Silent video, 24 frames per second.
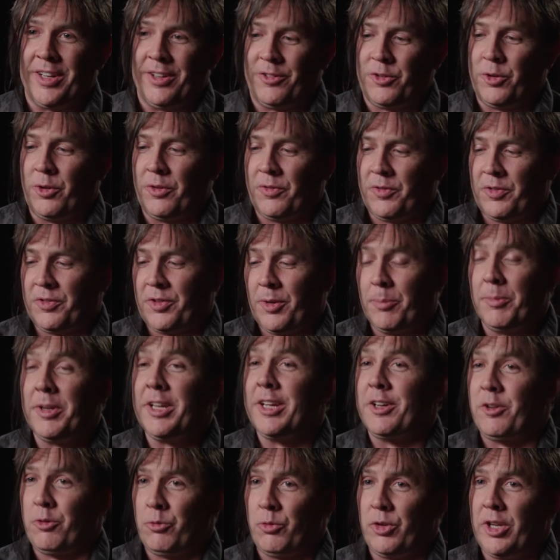And so if somebody
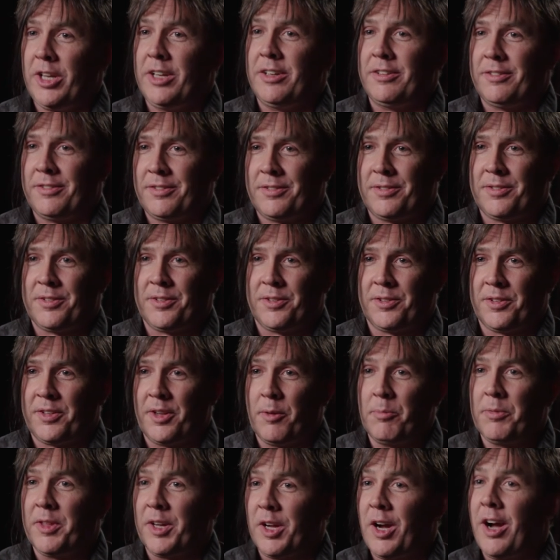can read
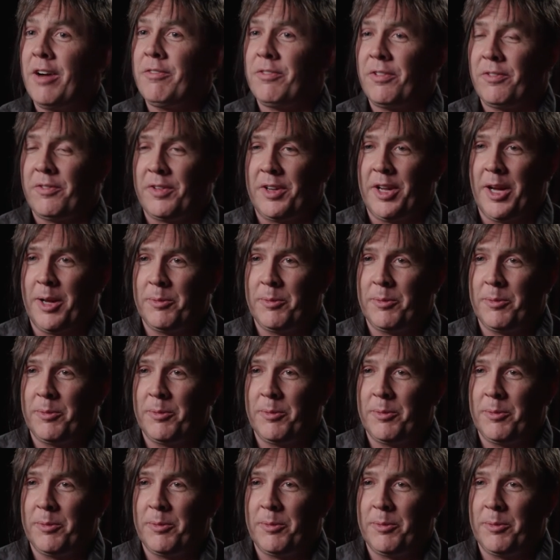something off of an